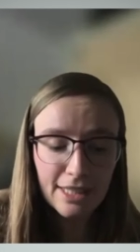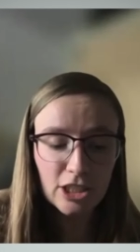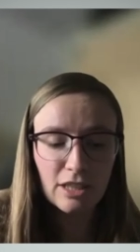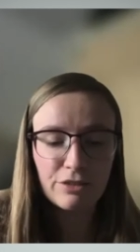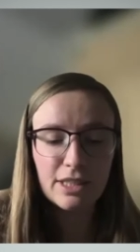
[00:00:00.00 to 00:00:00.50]

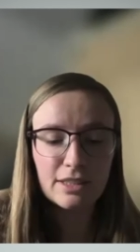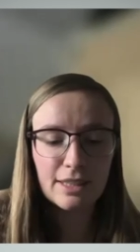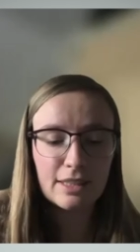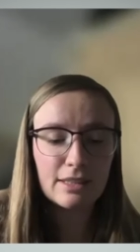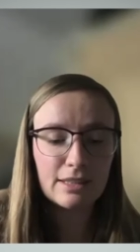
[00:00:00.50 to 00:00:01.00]
HIV is
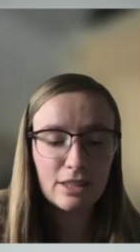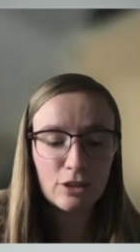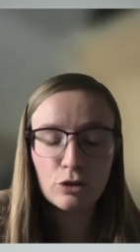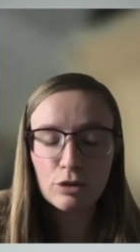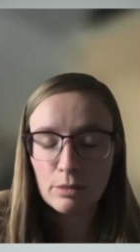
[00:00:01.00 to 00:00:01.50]
they
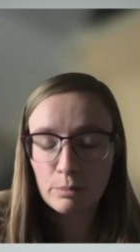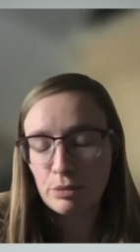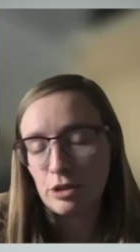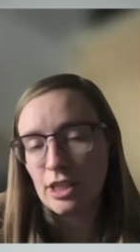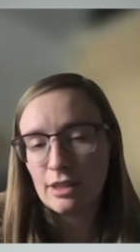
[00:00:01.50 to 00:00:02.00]
took
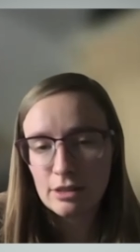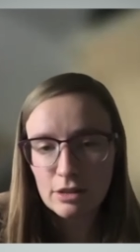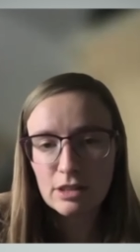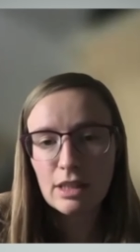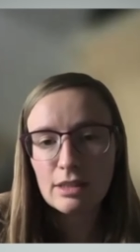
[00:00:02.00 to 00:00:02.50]

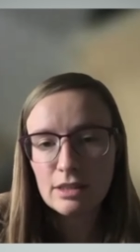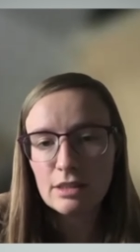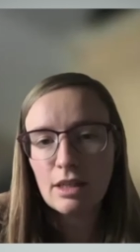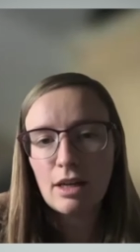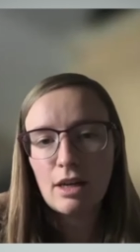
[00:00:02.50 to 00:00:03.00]
progenitor cells,